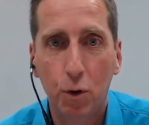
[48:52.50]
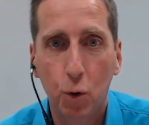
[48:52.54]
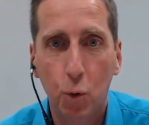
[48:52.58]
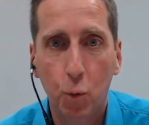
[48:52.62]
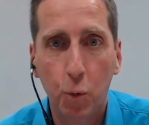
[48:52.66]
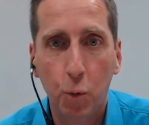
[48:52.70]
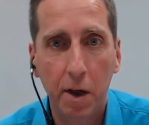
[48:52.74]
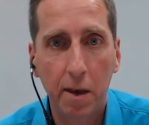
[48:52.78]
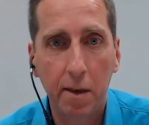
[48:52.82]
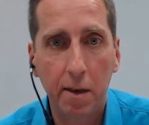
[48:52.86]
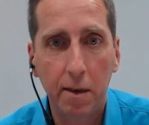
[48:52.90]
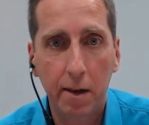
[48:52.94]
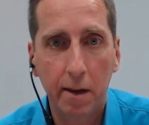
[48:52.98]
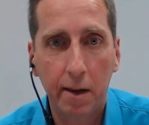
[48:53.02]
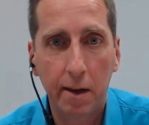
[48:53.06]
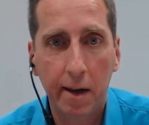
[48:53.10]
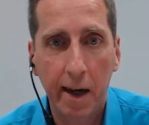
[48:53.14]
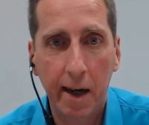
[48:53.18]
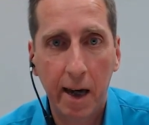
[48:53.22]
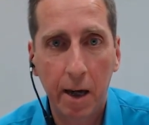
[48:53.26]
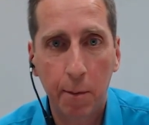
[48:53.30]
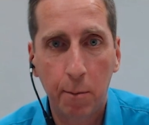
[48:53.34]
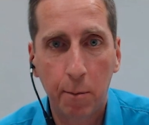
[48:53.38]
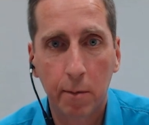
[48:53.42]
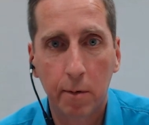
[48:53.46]
To win the
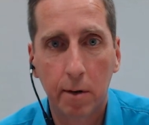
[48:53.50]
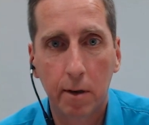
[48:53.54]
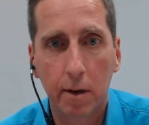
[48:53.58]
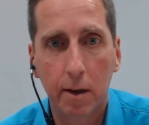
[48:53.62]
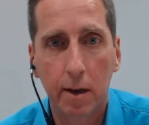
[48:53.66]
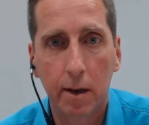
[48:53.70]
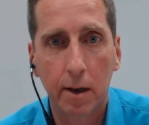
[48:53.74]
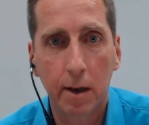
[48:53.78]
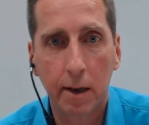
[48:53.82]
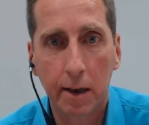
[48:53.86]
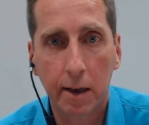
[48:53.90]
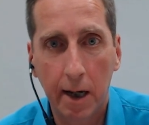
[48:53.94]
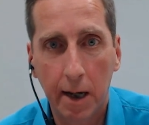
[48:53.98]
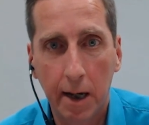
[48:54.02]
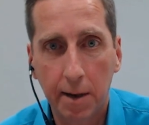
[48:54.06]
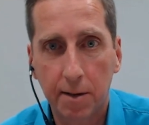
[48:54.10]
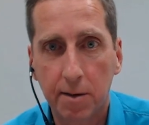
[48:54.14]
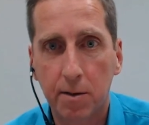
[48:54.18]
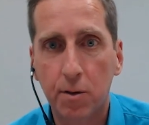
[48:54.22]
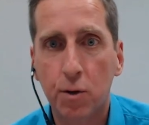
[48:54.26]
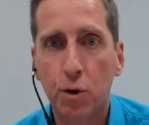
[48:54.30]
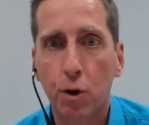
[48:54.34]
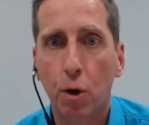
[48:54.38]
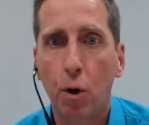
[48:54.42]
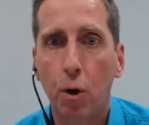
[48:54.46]
game
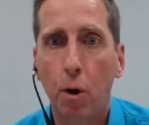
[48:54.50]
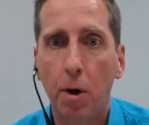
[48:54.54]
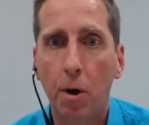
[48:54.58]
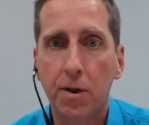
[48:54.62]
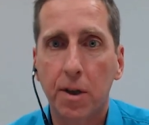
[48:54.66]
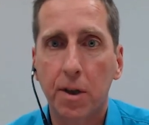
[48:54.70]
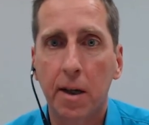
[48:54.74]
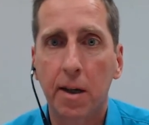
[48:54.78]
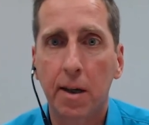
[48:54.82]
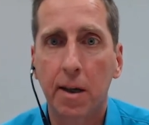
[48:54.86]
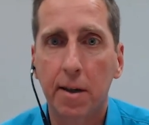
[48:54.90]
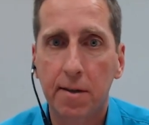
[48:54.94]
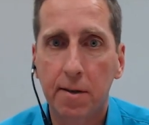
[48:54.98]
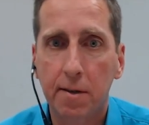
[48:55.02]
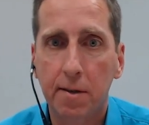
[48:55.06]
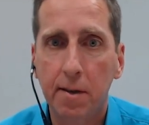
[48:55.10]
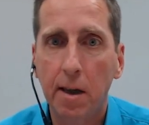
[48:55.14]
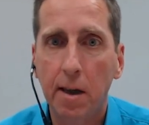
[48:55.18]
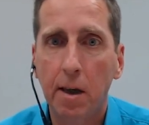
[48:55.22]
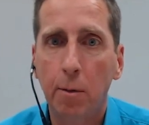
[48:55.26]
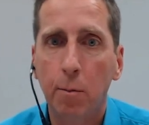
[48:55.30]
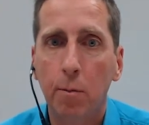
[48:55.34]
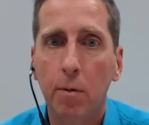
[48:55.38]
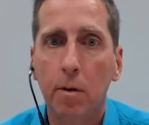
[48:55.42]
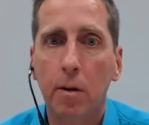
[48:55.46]
against George and his
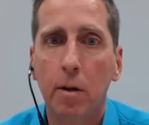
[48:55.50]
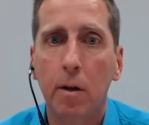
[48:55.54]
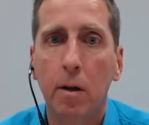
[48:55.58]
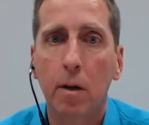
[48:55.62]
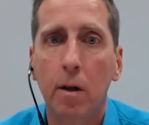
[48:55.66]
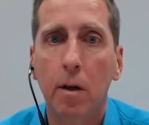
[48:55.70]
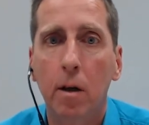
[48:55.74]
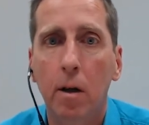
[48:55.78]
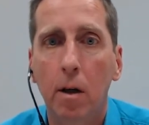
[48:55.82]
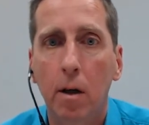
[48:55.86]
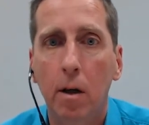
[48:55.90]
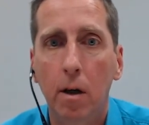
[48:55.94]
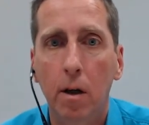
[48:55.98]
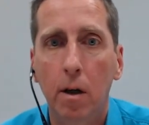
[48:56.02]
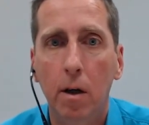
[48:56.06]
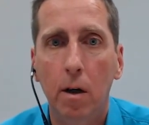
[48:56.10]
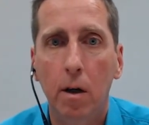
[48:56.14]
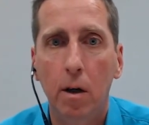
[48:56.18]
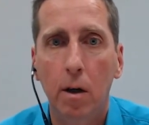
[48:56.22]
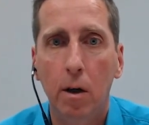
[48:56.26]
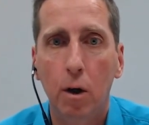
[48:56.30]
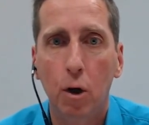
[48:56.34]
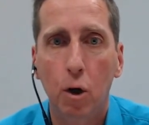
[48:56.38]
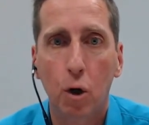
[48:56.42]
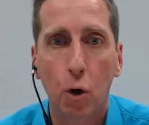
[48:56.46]
team,
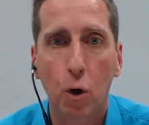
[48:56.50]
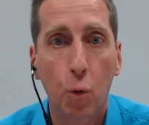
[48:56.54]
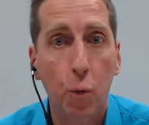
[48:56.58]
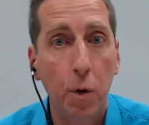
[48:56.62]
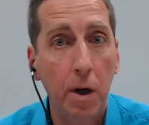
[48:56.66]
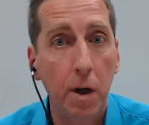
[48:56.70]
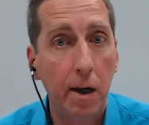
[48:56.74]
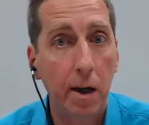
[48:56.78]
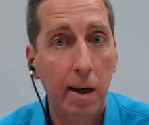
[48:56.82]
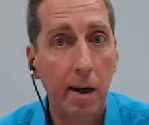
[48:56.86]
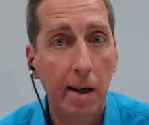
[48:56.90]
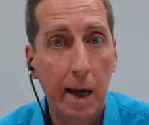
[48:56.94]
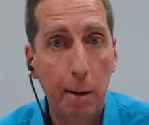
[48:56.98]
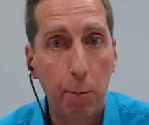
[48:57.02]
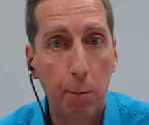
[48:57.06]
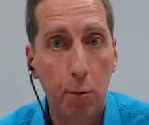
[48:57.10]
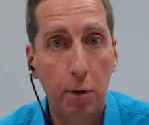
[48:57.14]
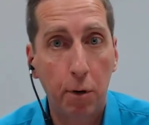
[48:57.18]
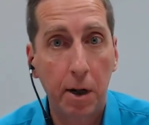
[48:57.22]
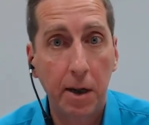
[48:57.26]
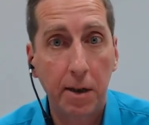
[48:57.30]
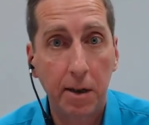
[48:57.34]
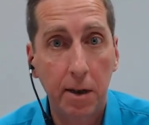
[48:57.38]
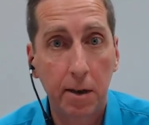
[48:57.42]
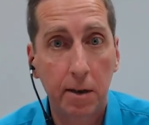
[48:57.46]
we
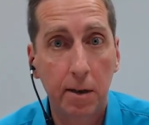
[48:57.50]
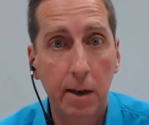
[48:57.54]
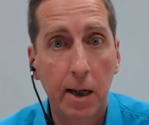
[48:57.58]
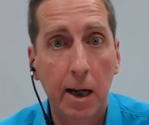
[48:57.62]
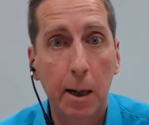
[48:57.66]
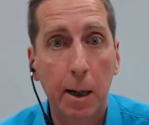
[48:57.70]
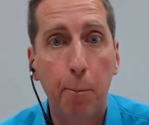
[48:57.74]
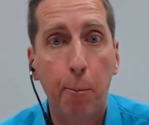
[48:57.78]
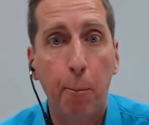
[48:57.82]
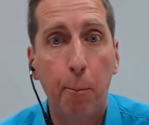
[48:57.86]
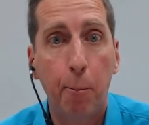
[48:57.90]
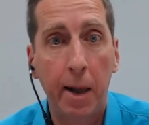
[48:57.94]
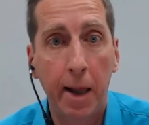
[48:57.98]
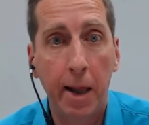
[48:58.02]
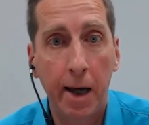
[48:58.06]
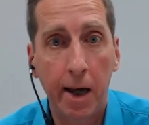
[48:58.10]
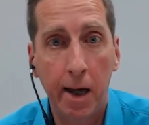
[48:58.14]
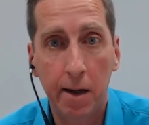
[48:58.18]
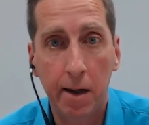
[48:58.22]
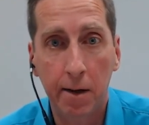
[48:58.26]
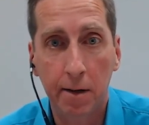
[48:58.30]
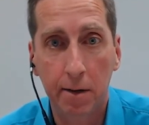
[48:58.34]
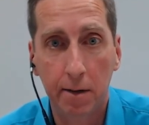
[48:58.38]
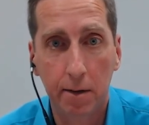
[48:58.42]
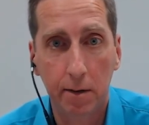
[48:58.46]
elaborated a
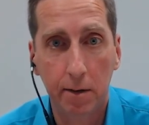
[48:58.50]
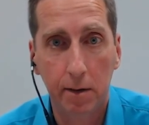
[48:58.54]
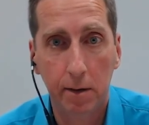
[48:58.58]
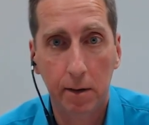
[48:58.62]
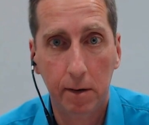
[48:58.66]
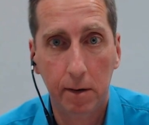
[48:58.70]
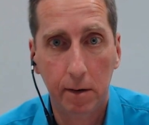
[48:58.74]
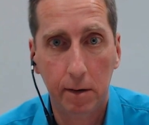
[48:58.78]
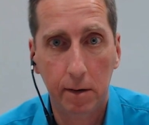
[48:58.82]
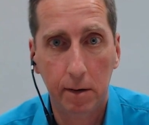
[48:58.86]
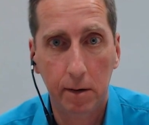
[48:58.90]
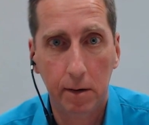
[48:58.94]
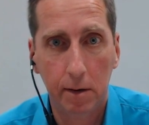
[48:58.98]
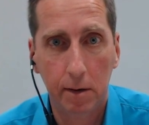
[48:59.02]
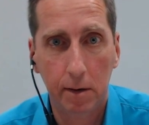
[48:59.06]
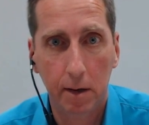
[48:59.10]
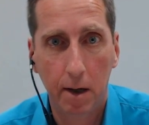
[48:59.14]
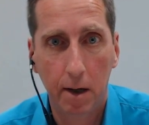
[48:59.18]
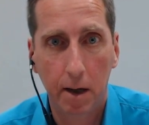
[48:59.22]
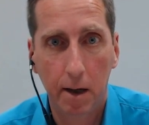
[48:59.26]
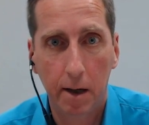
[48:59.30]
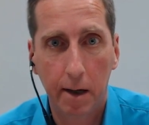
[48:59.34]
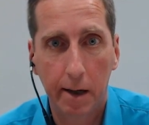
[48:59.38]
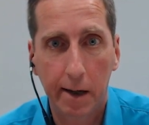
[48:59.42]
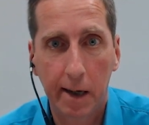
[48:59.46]
plan.
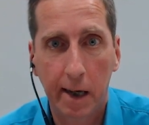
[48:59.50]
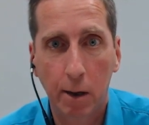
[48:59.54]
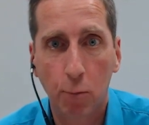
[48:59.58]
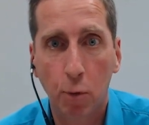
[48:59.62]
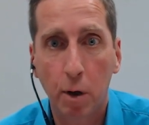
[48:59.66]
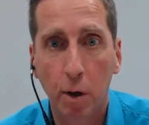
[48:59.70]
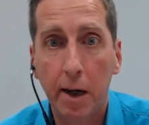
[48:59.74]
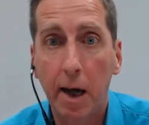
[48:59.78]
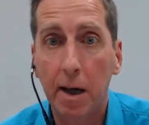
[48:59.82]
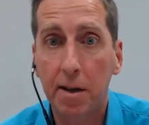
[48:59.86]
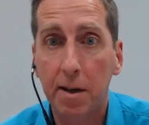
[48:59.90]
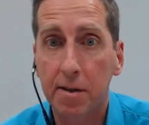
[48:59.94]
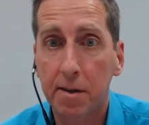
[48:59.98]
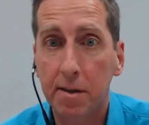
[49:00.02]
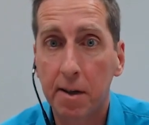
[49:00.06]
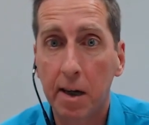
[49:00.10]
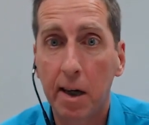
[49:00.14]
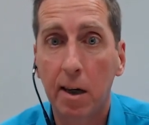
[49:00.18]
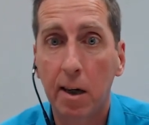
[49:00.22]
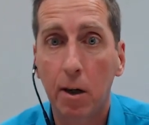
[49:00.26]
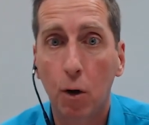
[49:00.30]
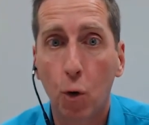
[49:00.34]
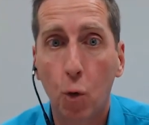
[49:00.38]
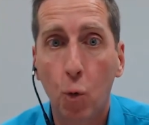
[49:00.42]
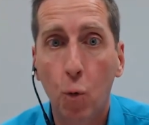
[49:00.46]
And when I
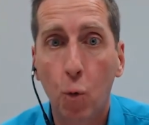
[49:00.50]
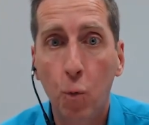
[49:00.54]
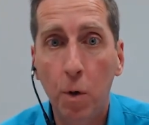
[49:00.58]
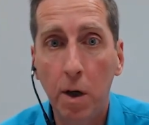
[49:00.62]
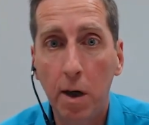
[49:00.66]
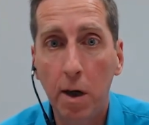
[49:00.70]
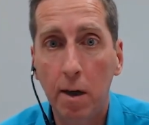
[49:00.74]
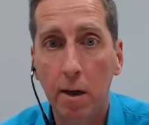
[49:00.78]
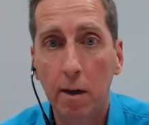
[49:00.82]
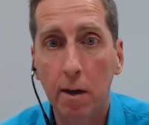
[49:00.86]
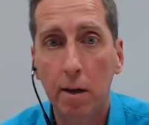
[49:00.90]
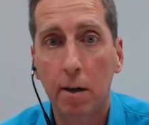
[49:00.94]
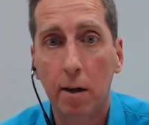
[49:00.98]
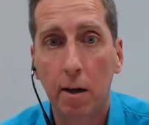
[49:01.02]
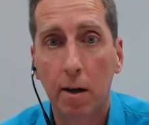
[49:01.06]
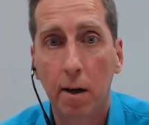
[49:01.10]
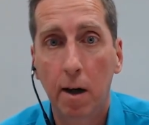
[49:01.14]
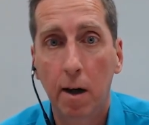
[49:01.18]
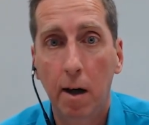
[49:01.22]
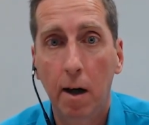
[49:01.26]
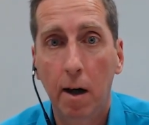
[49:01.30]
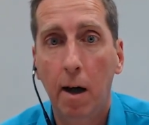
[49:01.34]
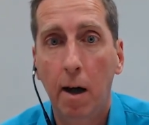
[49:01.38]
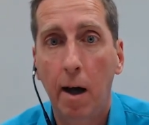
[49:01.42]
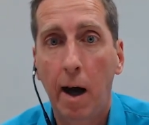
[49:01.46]
say we,
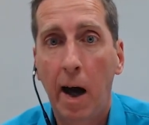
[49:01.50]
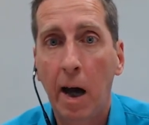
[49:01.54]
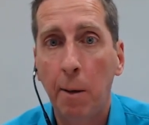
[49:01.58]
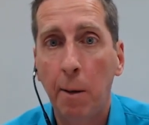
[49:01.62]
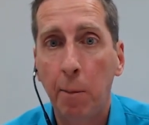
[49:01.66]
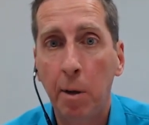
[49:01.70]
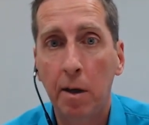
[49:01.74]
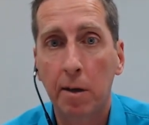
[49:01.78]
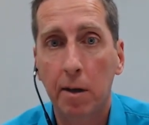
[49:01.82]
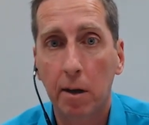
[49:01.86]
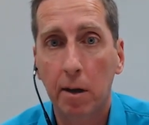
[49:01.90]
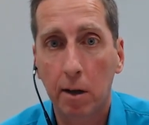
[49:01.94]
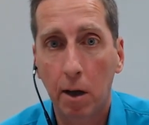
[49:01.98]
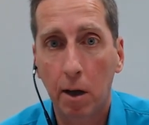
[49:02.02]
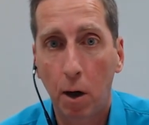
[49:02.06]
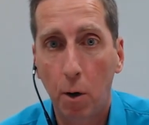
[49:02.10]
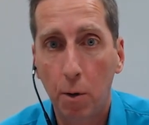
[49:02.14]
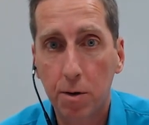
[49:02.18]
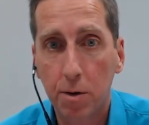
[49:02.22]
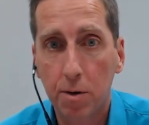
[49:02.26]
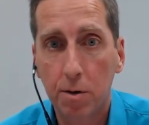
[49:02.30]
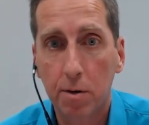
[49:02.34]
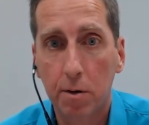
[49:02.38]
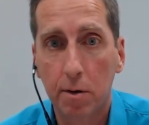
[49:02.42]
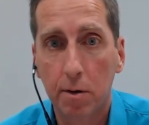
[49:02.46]
I mean the
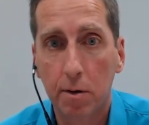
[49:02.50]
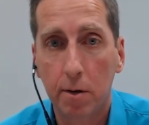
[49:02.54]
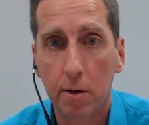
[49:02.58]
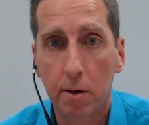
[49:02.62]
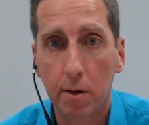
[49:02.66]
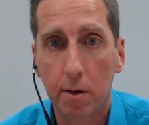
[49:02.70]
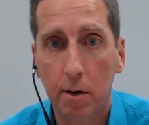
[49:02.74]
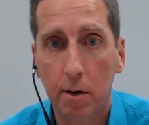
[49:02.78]
coach,